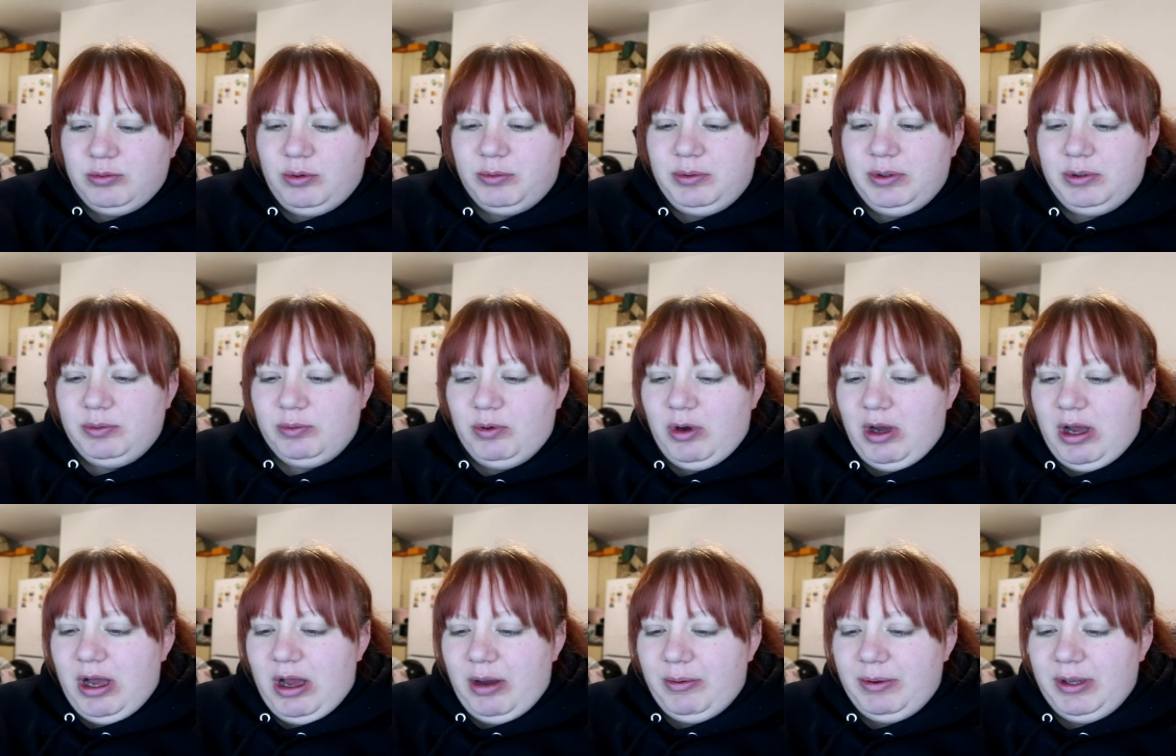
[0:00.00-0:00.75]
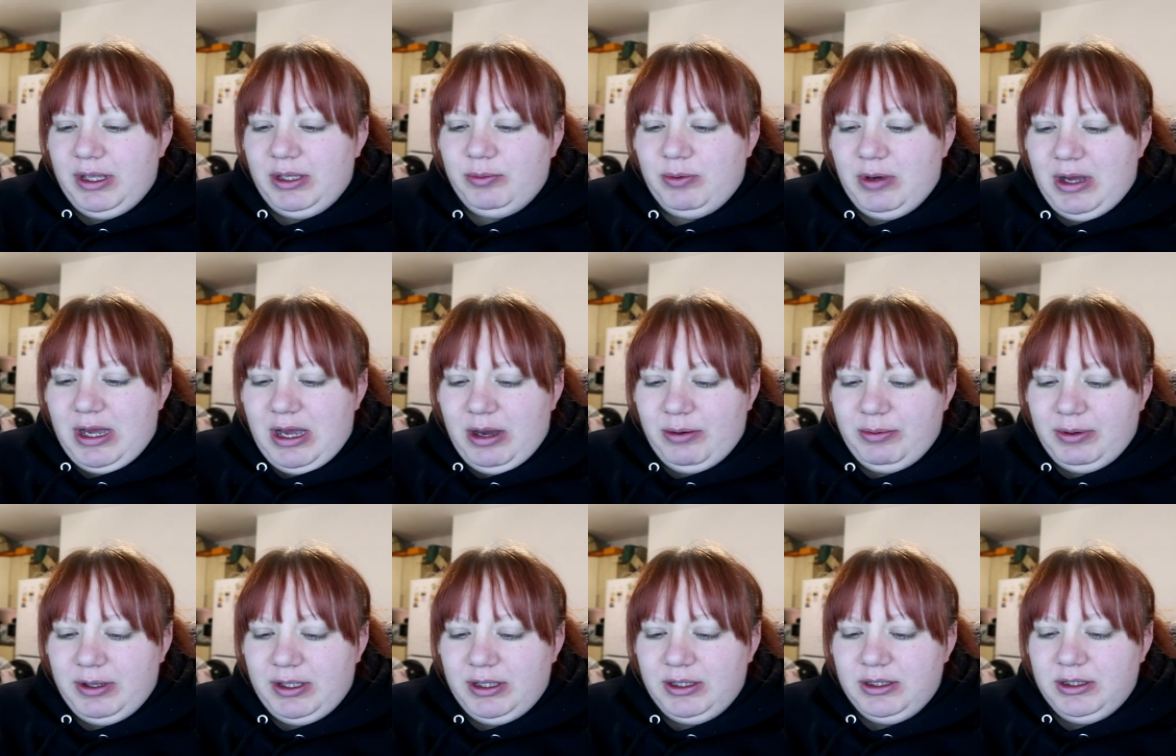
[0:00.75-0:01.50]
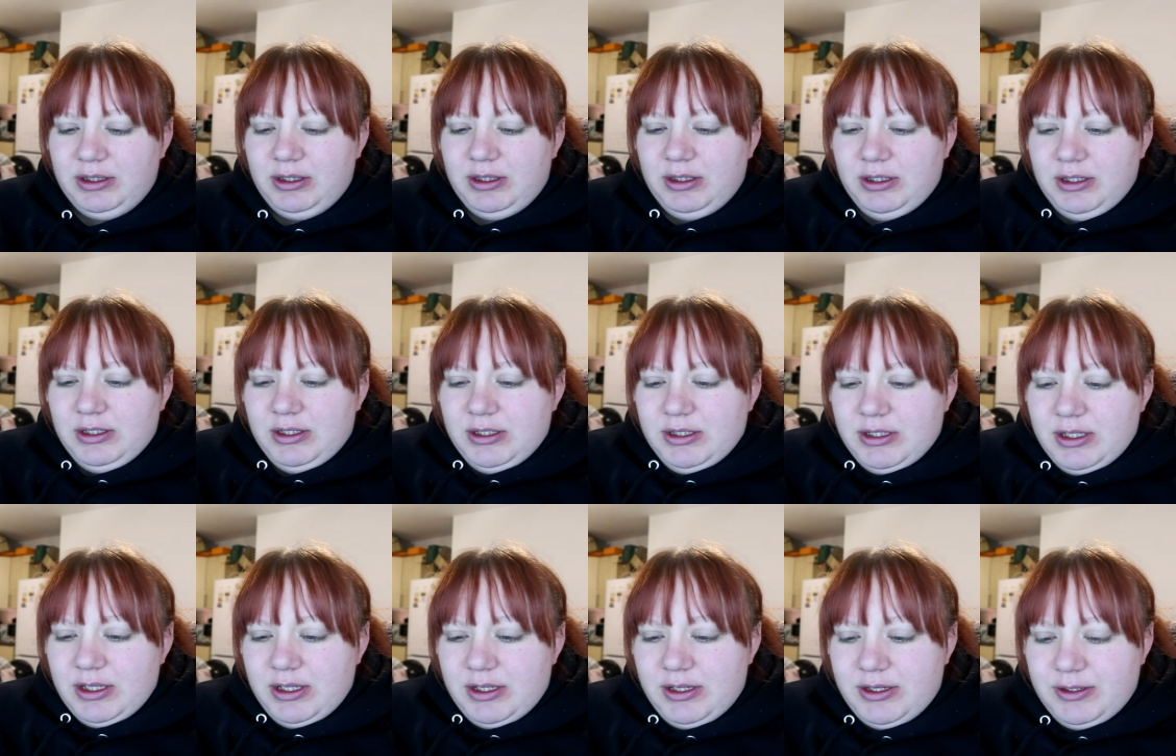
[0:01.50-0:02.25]
what we, what are we, what are we?
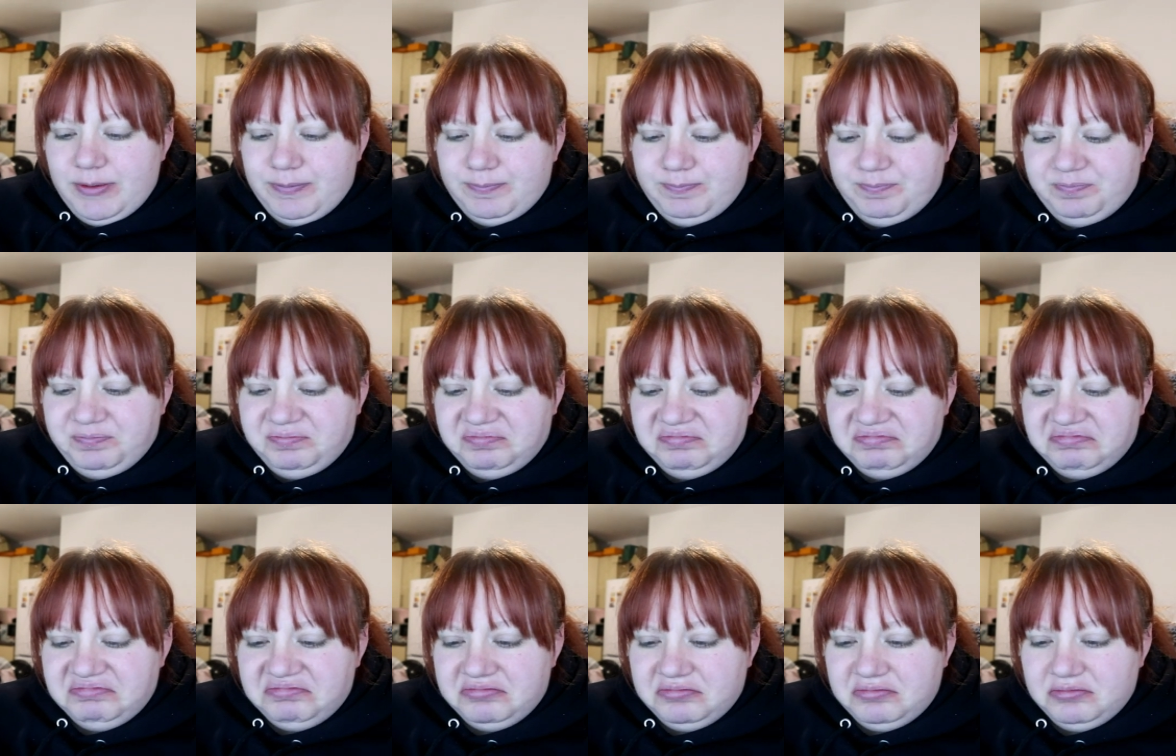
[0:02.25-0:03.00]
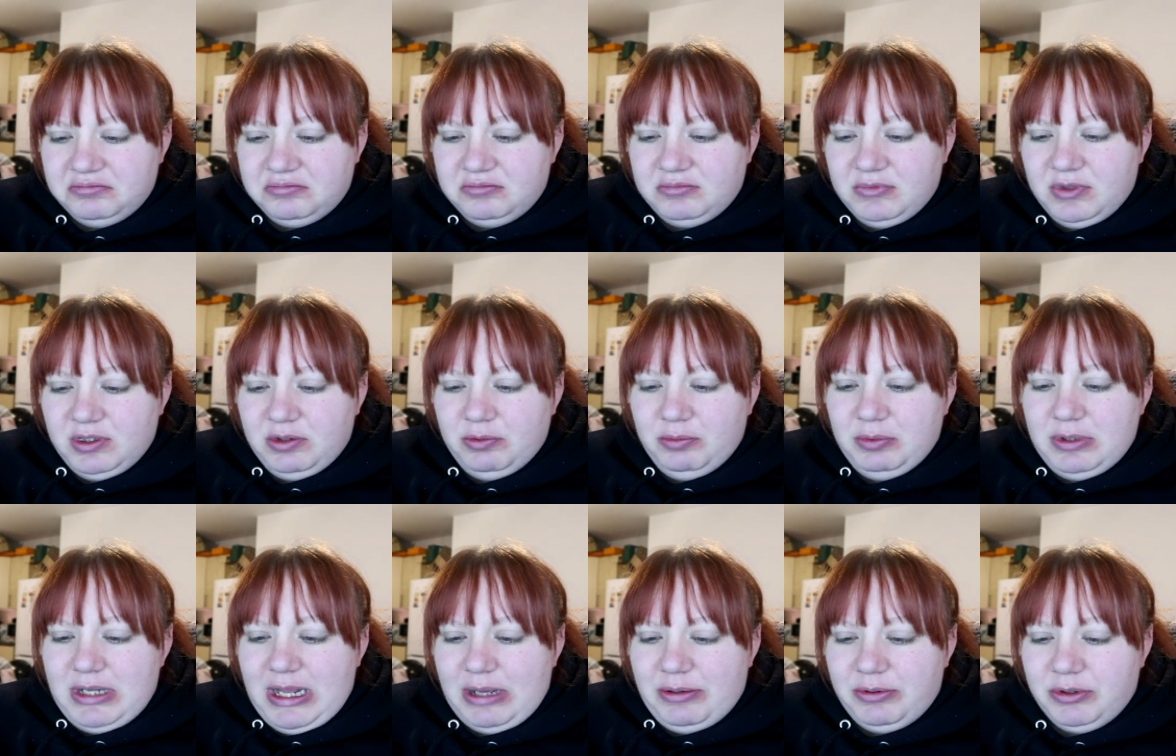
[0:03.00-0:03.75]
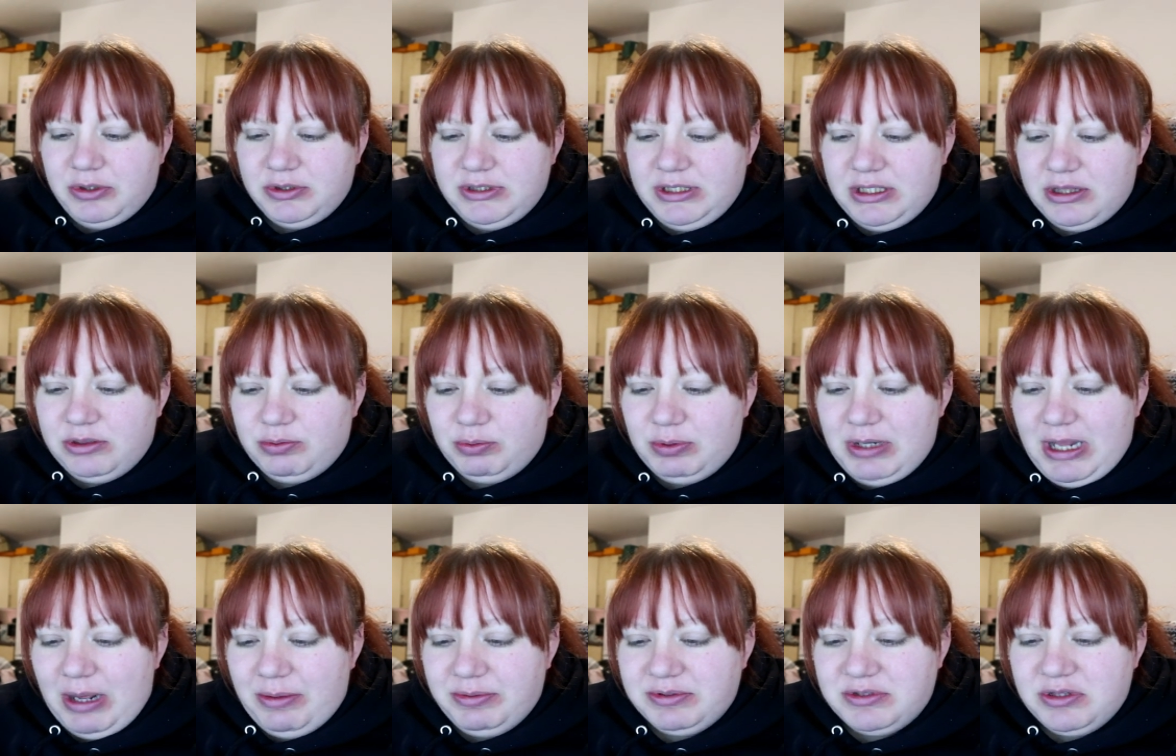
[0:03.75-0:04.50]
Um, we're now only
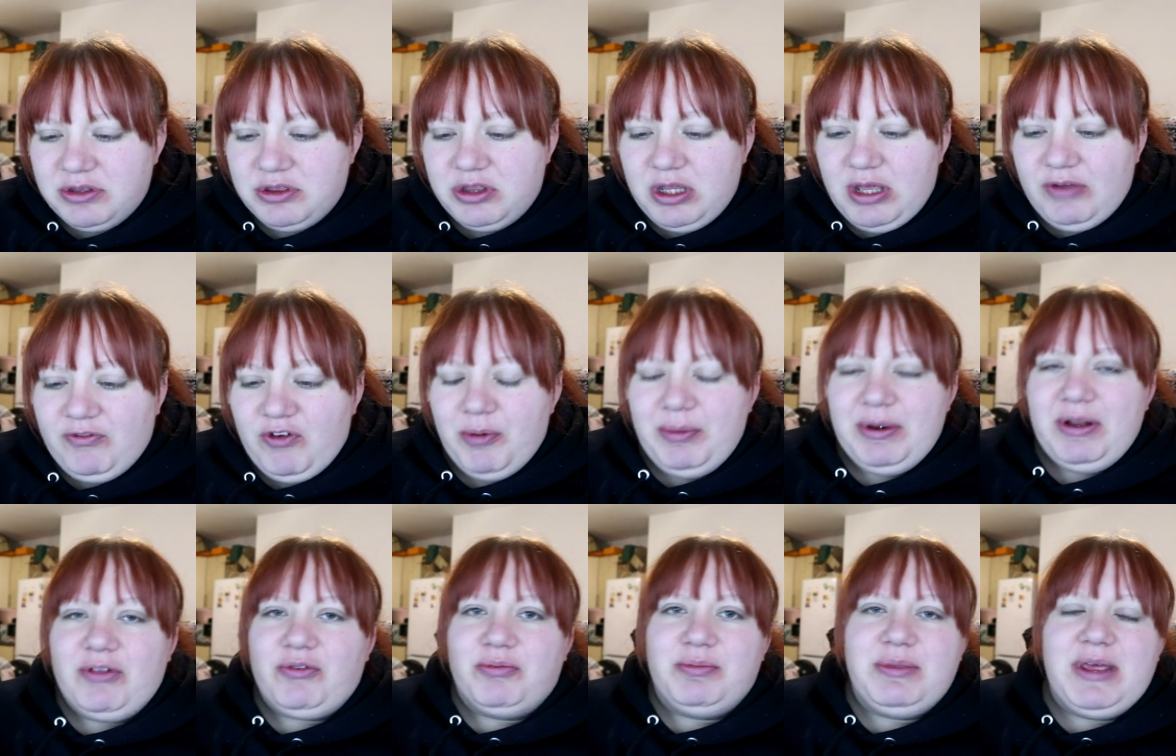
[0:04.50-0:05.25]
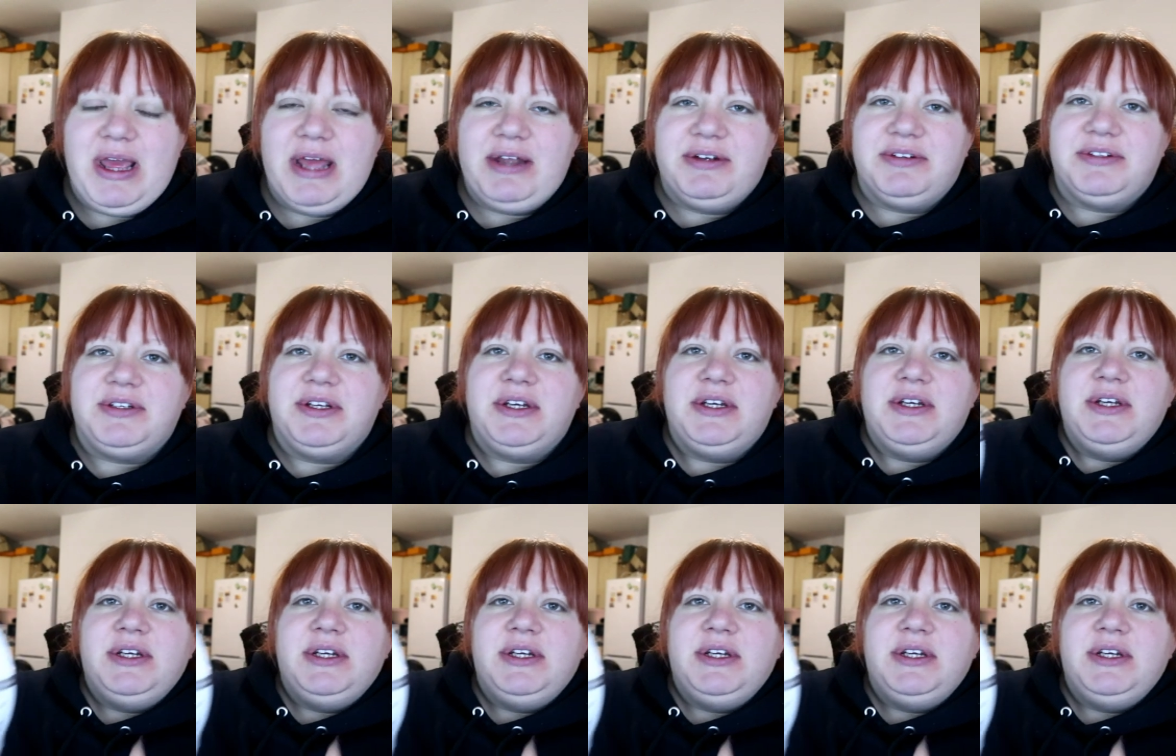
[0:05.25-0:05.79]
3 hours and 34 minutes from the end.